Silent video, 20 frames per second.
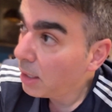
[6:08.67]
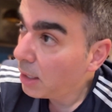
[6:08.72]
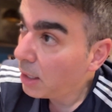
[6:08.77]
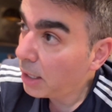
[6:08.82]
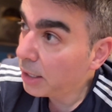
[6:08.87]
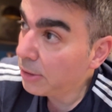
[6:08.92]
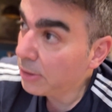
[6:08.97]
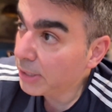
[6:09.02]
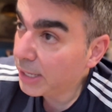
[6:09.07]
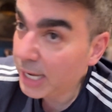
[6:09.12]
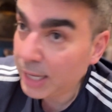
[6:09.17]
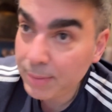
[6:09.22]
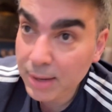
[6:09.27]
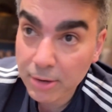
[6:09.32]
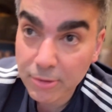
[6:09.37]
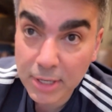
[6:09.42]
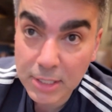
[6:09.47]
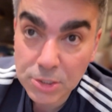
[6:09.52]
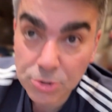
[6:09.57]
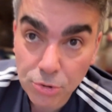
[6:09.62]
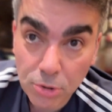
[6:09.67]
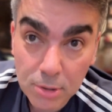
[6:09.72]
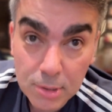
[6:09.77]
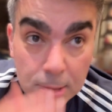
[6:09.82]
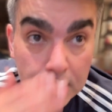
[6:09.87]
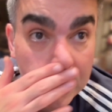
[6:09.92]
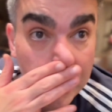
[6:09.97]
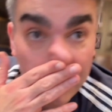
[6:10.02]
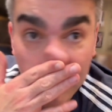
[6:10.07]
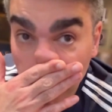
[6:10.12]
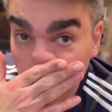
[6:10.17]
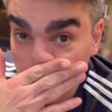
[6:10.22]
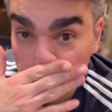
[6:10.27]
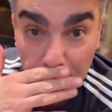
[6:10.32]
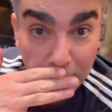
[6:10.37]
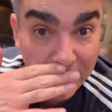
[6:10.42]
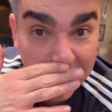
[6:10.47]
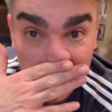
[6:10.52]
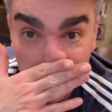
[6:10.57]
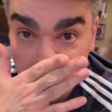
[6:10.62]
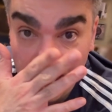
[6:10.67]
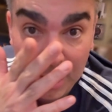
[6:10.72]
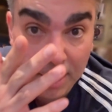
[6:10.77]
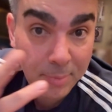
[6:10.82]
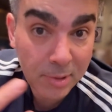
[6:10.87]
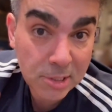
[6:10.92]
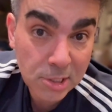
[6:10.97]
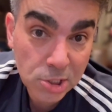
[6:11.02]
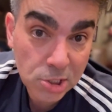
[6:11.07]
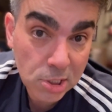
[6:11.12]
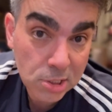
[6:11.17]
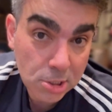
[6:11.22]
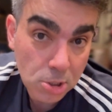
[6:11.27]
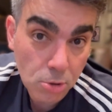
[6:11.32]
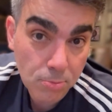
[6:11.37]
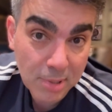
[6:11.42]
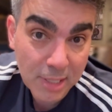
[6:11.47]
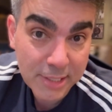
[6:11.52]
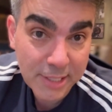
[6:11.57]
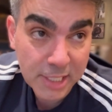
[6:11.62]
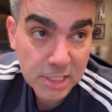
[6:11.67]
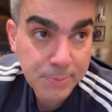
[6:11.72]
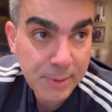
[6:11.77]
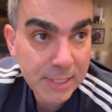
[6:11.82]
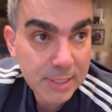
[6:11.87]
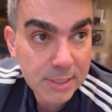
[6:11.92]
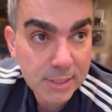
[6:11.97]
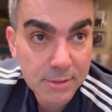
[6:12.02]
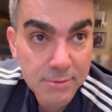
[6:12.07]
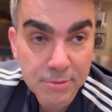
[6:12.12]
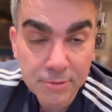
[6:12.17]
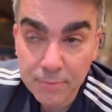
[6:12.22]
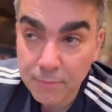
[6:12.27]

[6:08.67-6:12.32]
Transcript: I don't care about restaurants. I'd rather not eat here because it's just so bloody expensive.